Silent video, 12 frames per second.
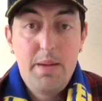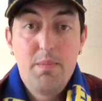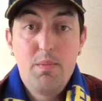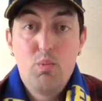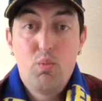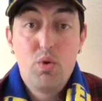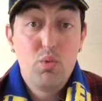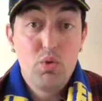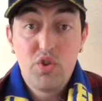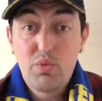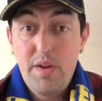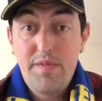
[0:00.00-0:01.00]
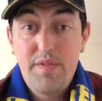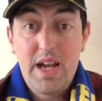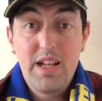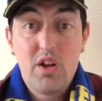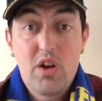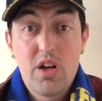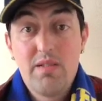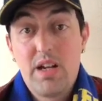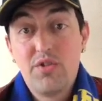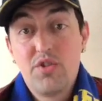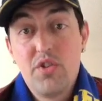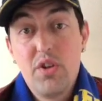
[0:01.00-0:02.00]
Once we finally got our
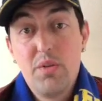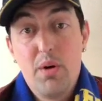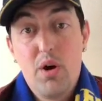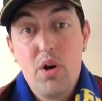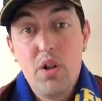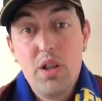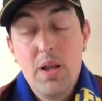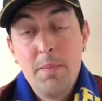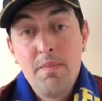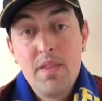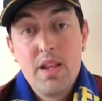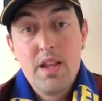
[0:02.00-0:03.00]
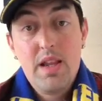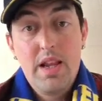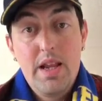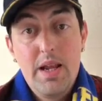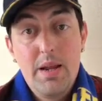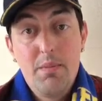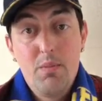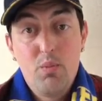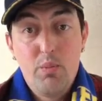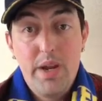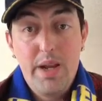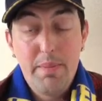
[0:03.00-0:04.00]
hands on the ball,
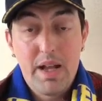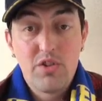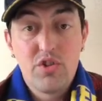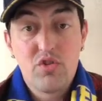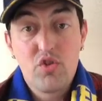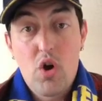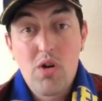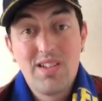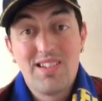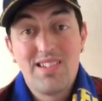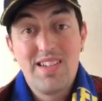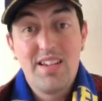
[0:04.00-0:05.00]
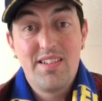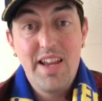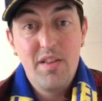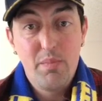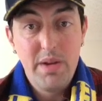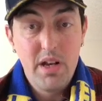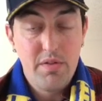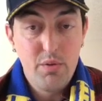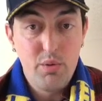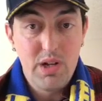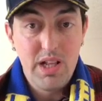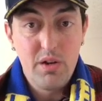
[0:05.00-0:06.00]
we managed to score in the 16th minute
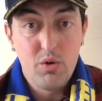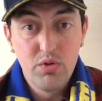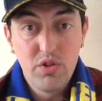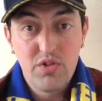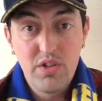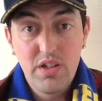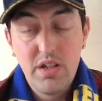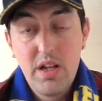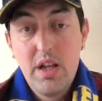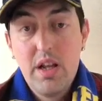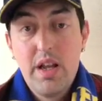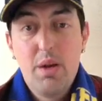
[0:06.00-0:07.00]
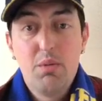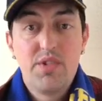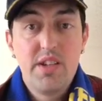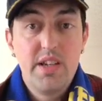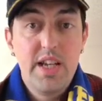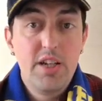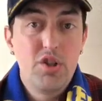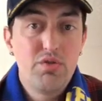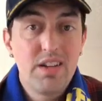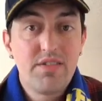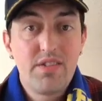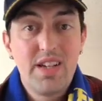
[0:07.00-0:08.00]
through Clint Gutherson. It was an
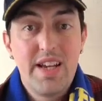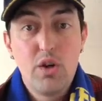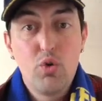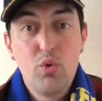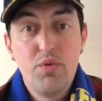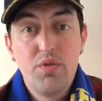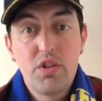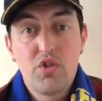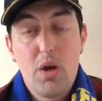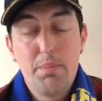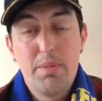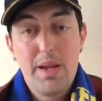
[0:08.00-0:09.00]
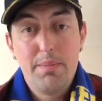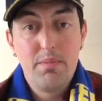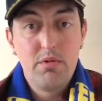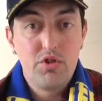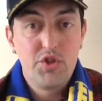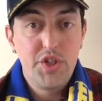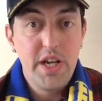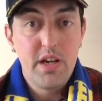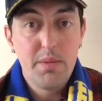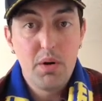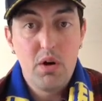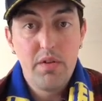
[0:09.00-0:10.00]
interesting kick over the top by
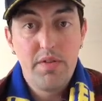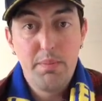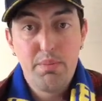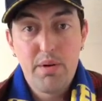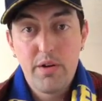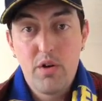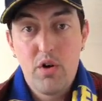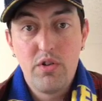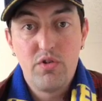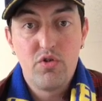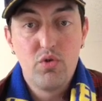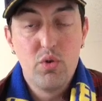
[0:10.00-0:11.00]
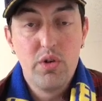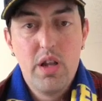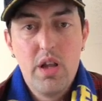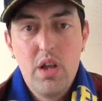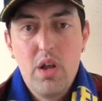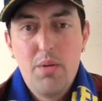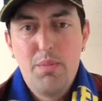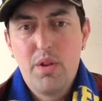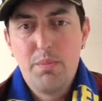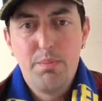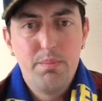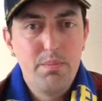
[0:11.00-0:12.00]
Jacob Arthur, Brad Arthur's son, but
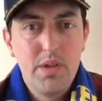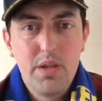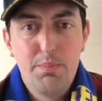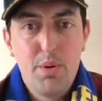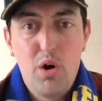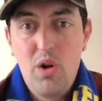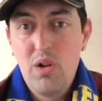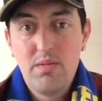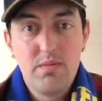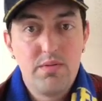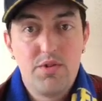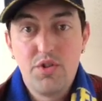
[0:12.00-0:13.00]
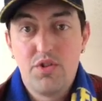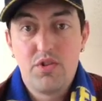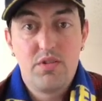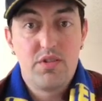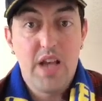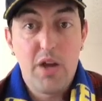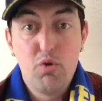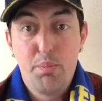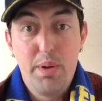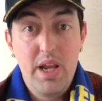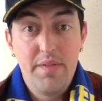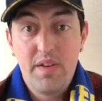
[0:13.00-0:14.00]
the ball just sat up
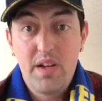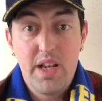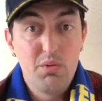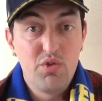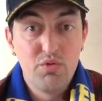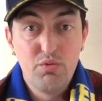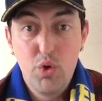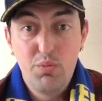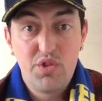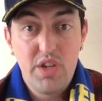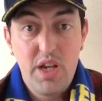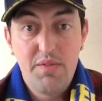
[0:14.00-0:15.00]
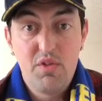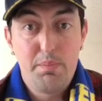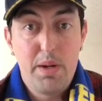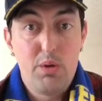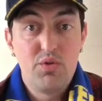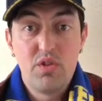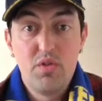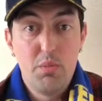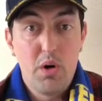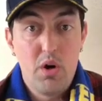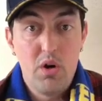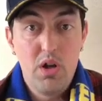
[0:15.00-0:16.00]
perfectly. It was a room service bounce of a
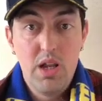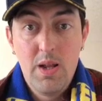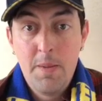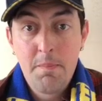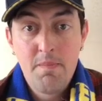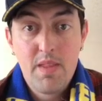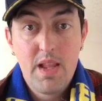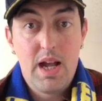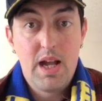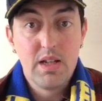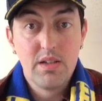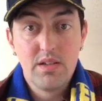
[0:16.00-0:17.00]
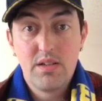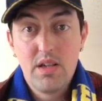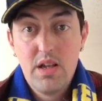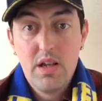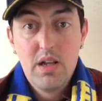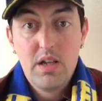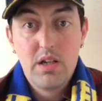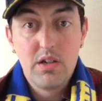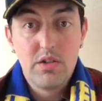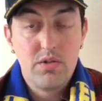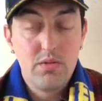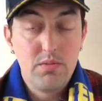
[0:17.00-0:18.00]
ball, and
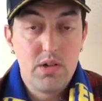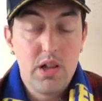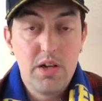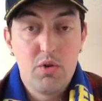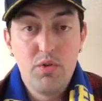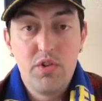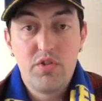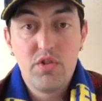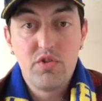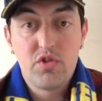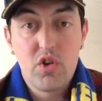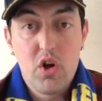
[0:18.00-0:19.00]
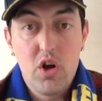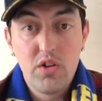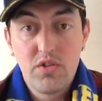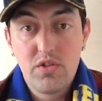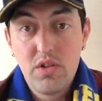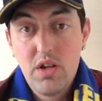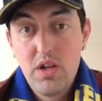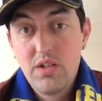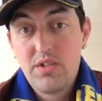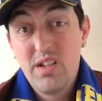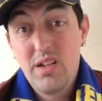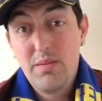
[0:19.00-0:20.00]
Clint Gutherson scores
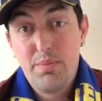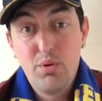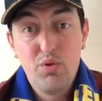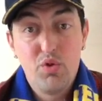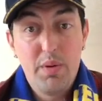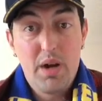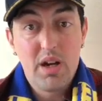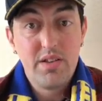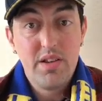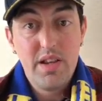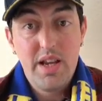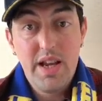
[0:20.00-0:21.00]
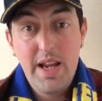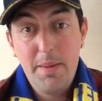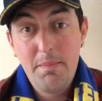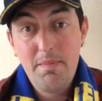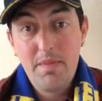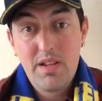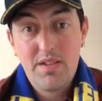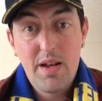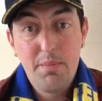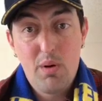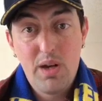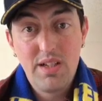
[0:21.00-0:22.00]
to put us back into the game,
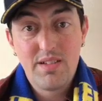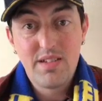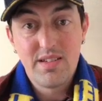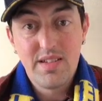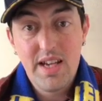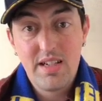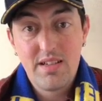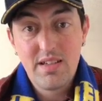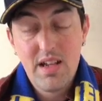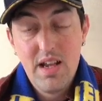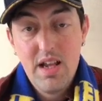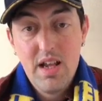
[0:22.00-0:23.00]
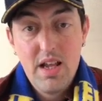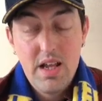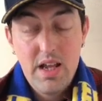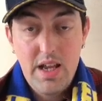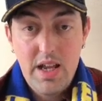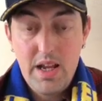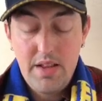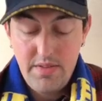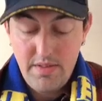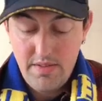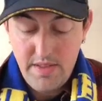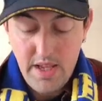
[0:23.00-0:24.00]
10 points to 6.
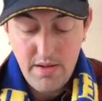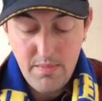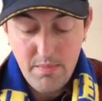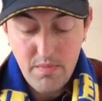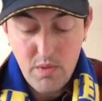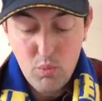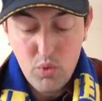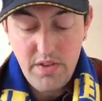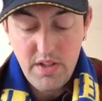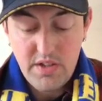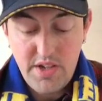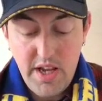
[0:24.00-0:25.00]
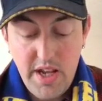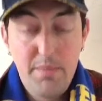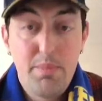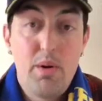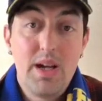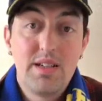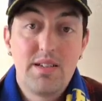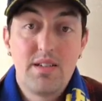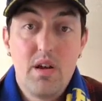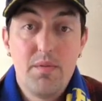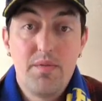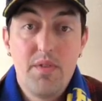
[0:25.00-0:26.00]
And then one of the turning points
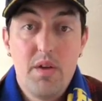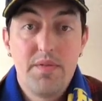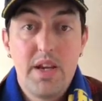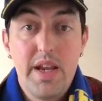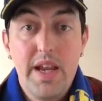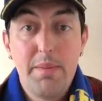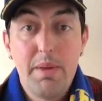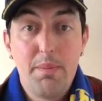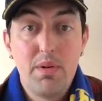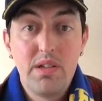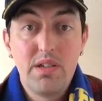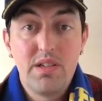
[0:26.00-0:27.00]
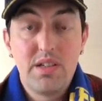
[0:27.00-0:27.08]
of the game happened.